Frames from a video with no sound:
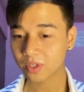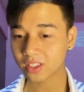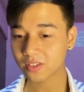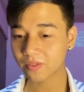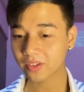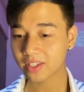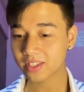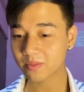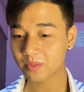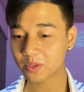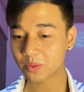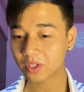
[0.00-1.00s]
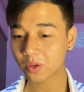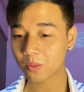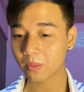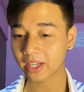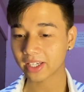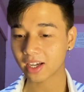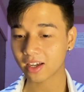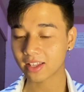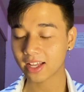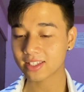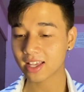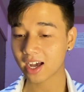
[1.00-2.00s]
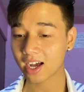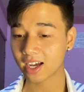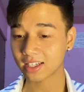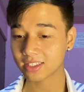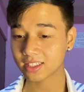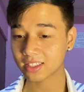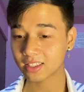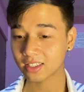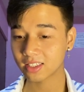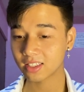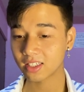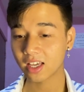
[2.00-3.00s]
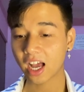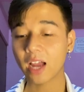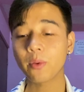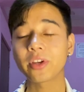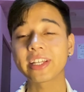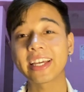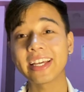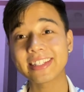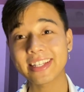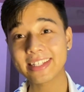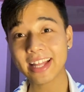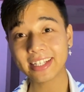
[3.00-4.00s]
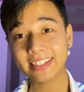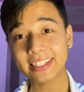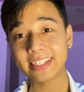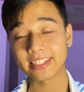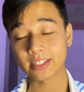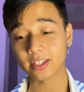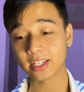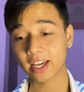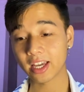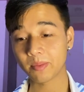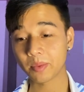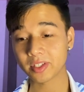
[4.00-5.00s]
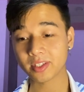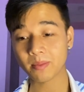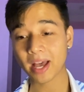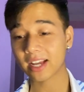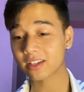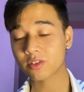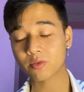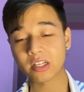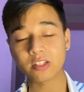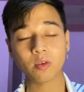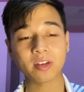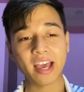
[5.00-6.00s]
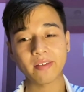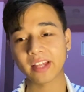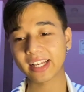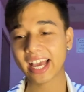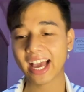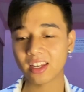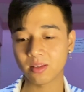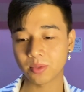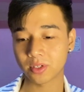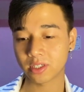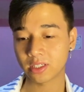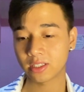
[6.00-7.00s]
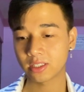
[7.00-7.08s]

His fingers in between. God, that's hot. I want kisses like these, okay? But some actors really don't have that caliber.